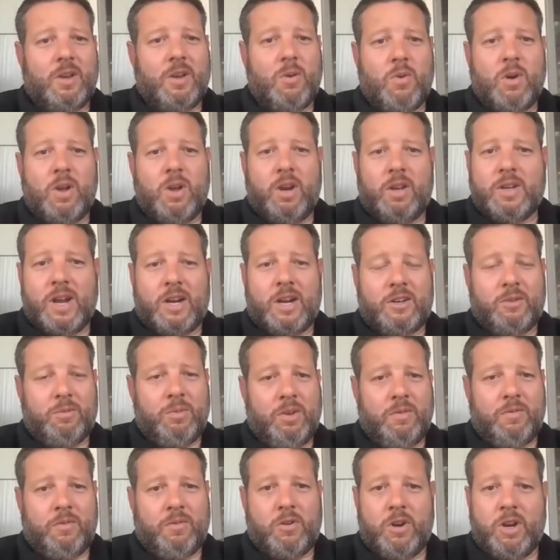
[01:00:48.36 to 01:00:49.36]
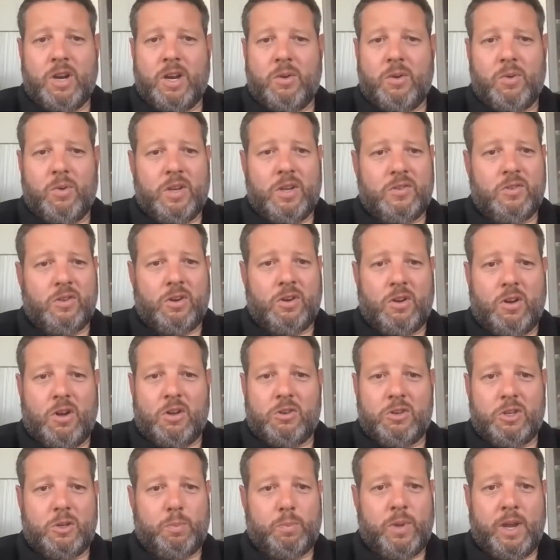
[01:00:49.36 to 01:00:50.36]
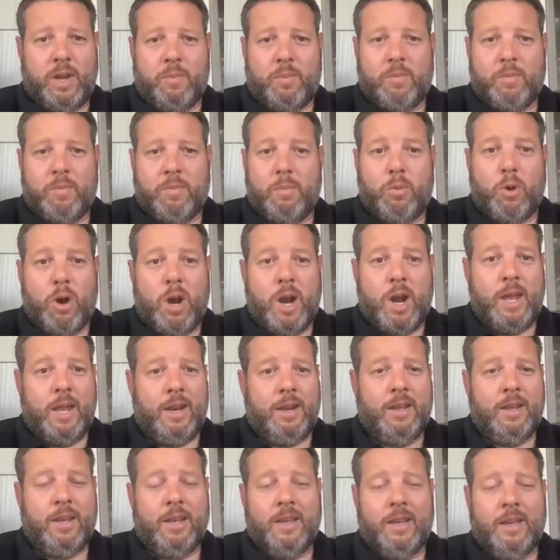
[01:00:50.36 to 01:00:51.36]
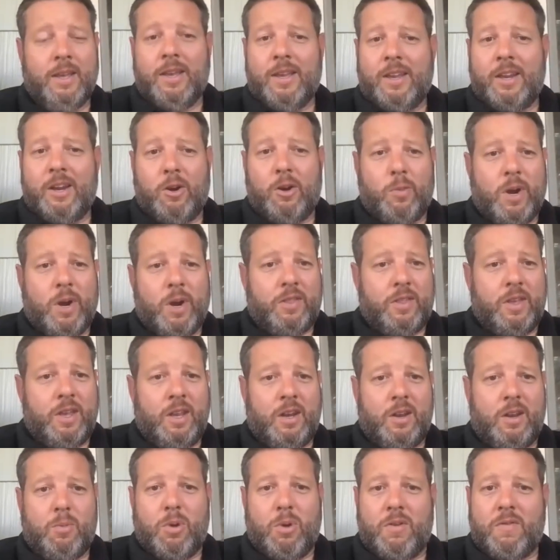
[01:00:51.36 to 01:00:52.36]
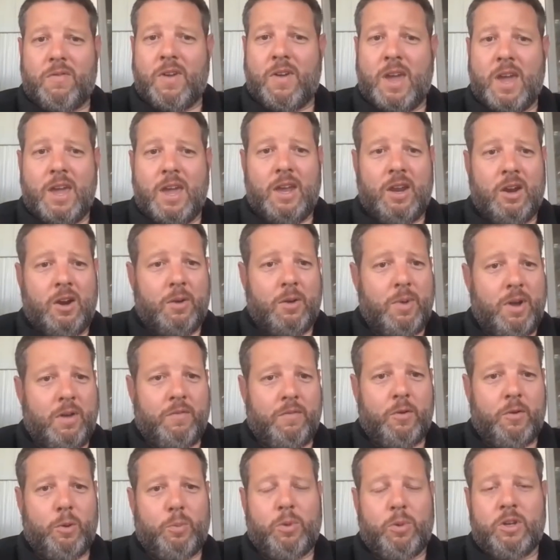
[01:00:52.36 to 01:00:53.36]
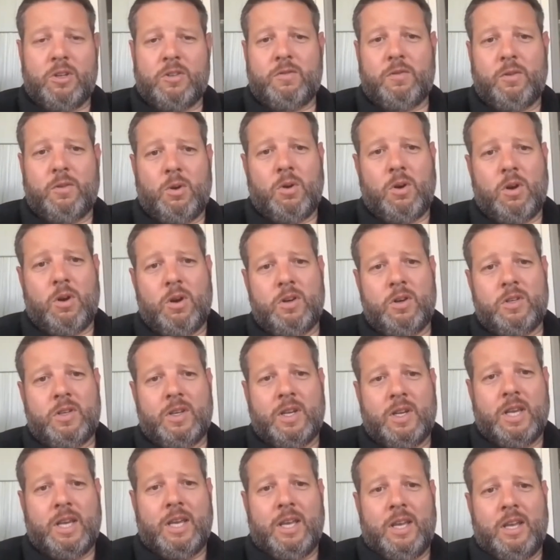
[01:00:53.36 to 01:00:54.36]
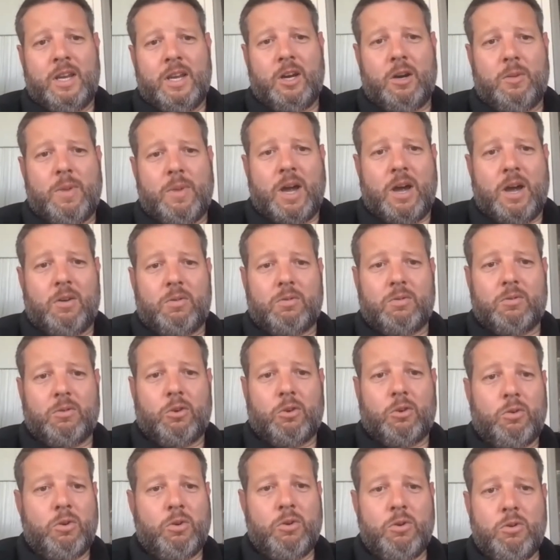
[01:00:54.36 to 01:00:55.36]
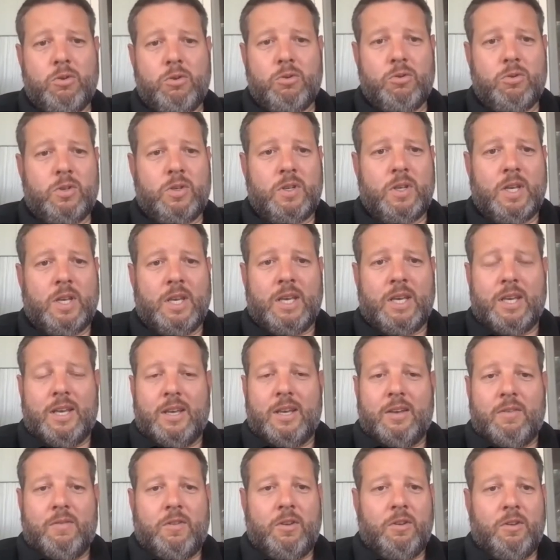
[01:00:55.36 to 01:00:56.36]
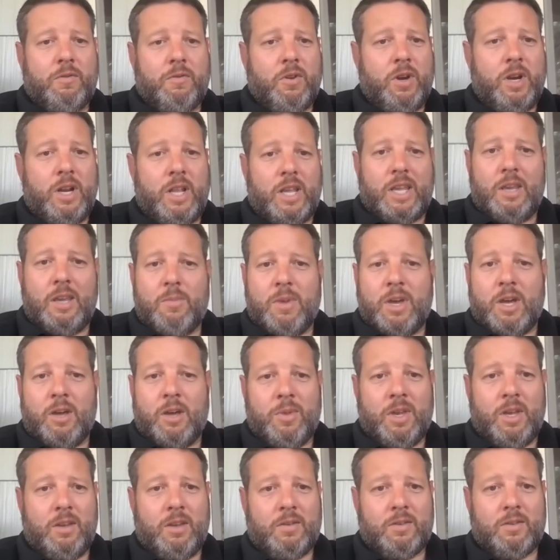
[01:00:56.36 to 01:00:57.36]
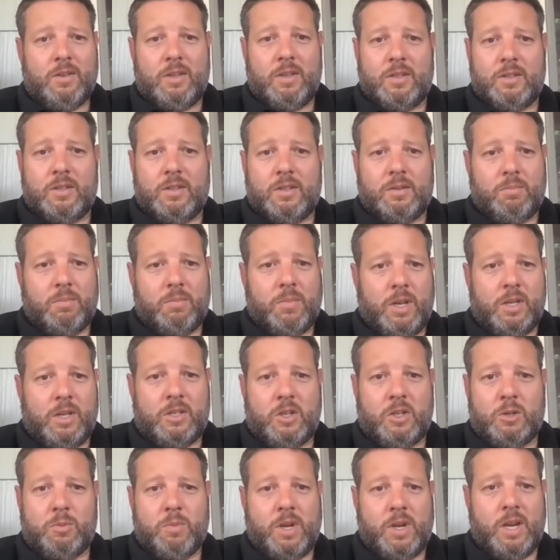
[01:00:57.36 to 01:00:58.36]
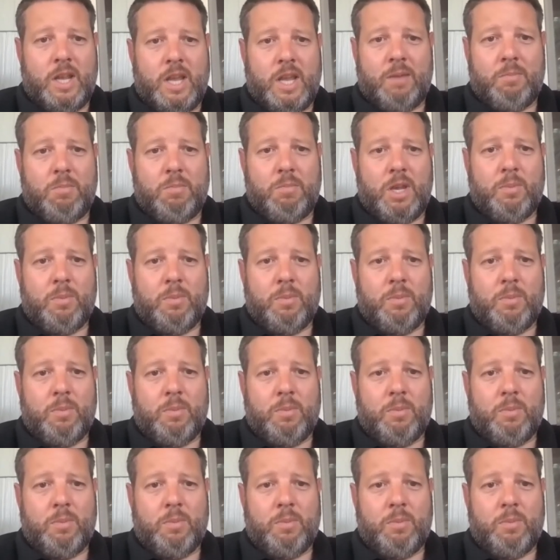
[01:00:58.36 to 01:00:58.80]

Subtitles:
they want to talk to me for any reason at all, just pick my brain, hear about the NWFA, hear about Footprints Floors, hear about crews, feel free to email me. It's just my name,